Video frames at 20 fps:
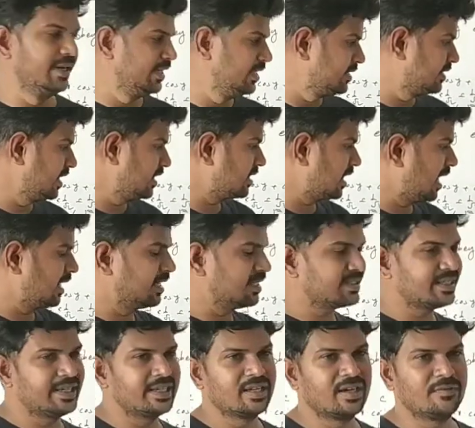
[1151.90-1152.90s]
It is just
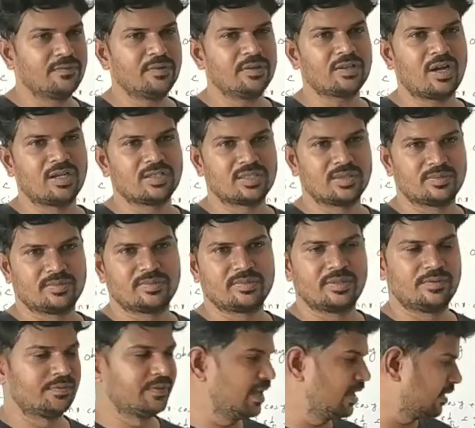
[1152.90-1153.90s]
understanding of a concept.
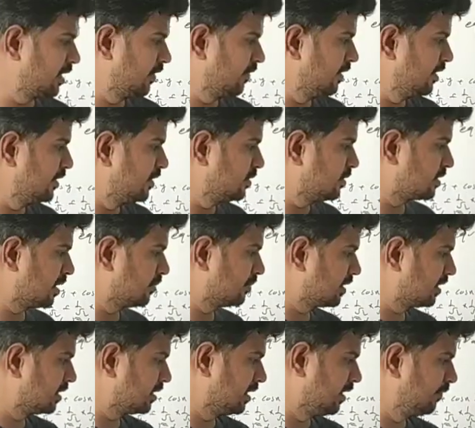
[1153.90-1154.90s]
If they have given you
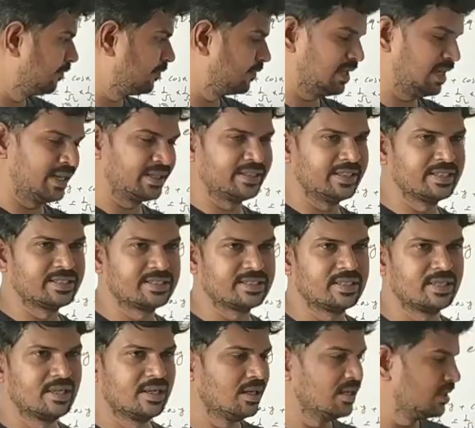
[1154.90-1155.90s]
something if like
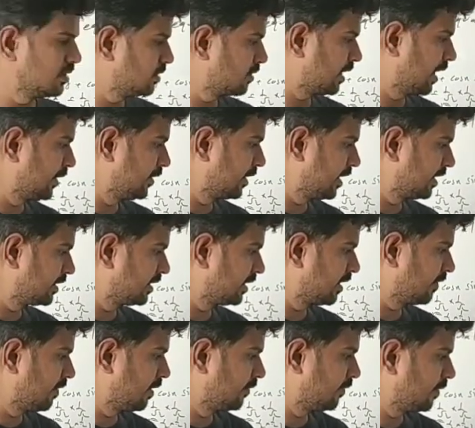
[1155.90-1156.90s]
this, so try to get
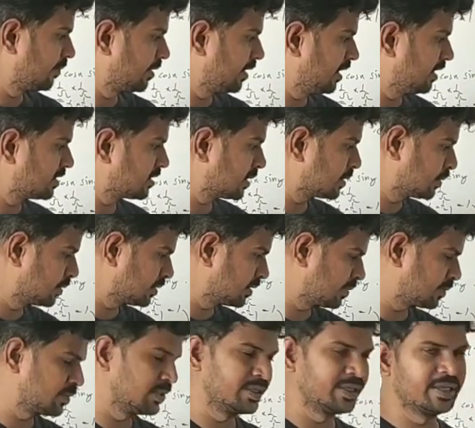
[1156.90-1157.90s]
theta value from here and
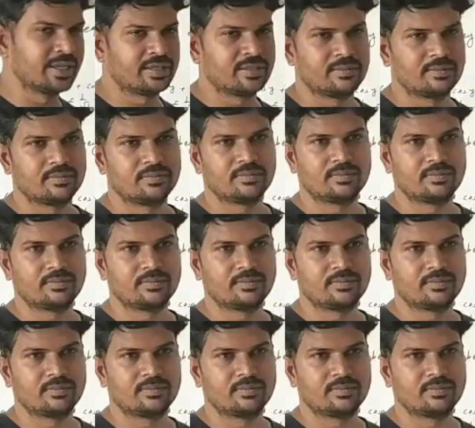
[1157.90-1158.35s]
substitute here.